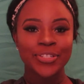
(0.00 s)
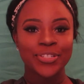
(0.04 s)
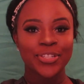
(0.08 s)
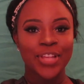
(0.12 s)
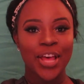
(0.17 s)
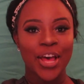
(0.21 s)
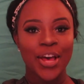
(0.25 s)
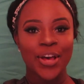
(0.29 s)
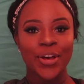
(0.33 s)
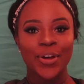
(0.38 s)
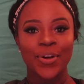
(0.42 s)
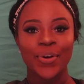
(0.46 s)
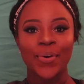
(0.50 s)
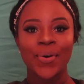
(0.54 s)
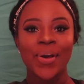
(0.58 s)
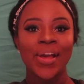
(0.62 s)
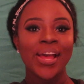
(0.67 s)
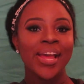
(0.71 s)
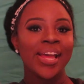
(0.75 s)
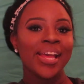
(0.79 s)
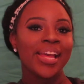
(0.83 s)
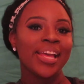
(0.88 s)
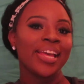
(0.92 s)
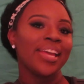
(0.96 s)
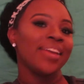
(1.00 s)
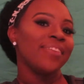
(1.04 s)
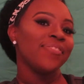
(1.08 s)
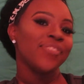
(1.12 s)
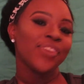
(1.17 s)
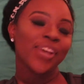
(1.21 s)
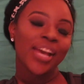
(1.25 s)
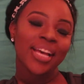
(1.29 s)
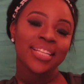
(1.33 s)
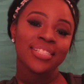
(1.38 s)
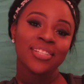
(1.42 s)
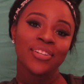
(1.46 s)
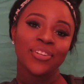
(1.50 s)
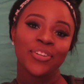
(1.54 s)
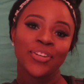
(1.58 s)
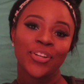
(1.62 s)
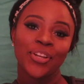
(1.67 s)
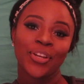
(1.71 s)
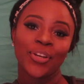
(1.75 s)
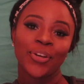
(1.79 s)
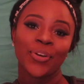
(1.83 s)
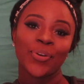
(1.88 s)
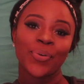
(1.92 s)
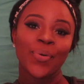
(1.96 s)
So, if you guys are
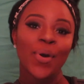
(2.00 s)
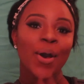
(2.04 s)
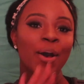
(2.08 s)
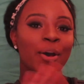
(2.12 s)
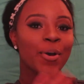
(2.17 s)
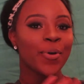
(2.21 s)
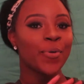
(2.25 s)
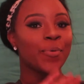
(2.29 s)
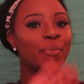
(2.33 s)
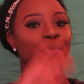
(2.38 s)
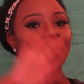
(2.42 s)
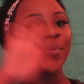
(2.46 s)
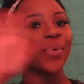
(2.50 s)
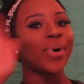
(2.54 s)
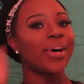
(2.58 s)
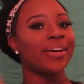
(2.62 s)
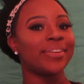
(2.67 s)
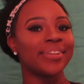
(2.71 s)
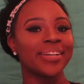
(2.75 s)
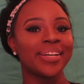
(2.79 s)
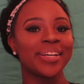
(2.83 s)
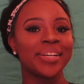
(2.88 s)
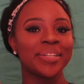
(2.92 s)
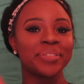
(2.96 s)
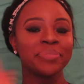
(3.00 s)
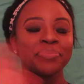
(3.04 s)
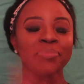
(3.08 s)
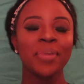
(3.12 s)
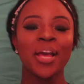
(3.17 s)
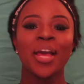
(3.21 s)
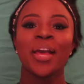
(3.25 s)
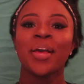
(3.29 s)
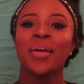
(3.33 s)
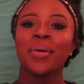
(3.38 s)
new, welcome.